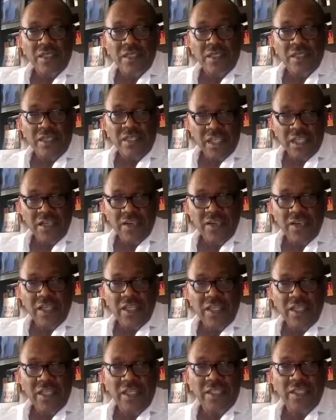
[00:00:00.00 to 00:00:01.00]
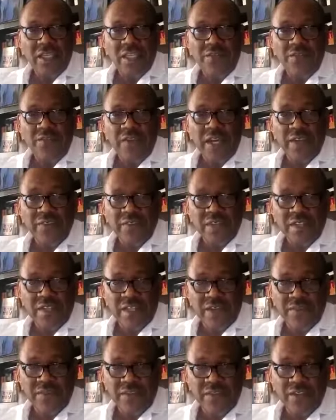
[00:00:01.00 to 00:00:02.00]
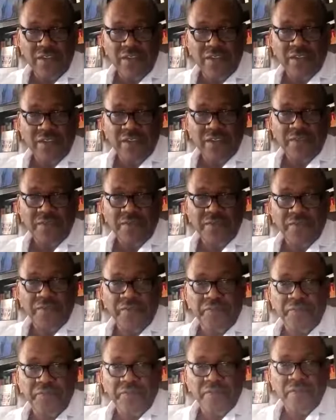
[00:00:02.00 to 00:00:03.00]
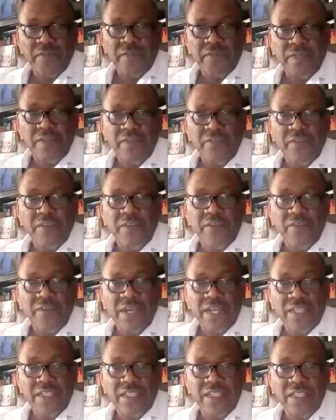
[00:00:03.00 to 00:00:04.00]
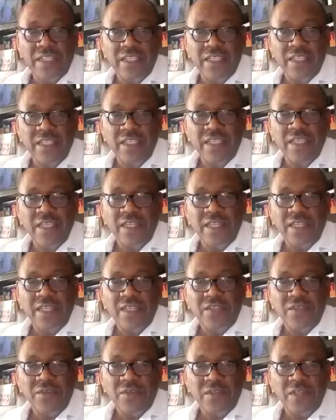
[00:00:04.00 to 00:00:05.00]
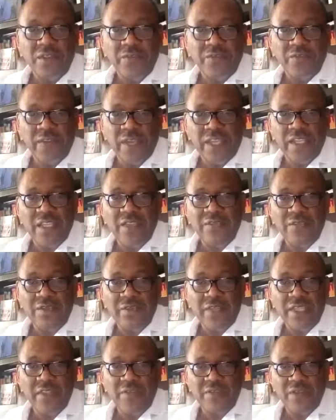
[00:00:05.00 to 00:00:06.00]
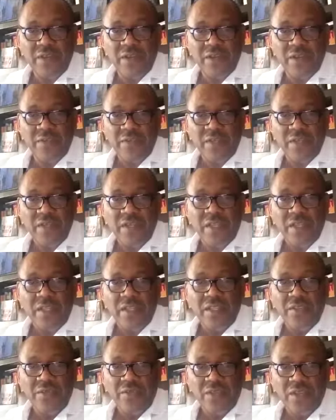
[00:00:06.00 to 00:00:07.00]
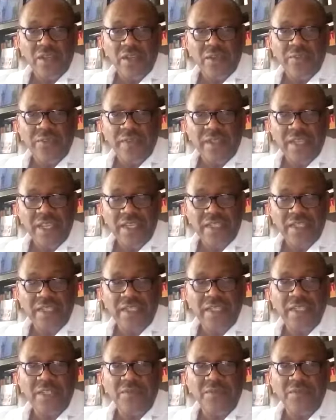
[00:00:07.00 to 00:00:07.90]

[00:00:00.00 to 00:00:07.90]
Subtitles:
Generally, it takes 5 to 7 years for a vaccine to effectively be developed, tested,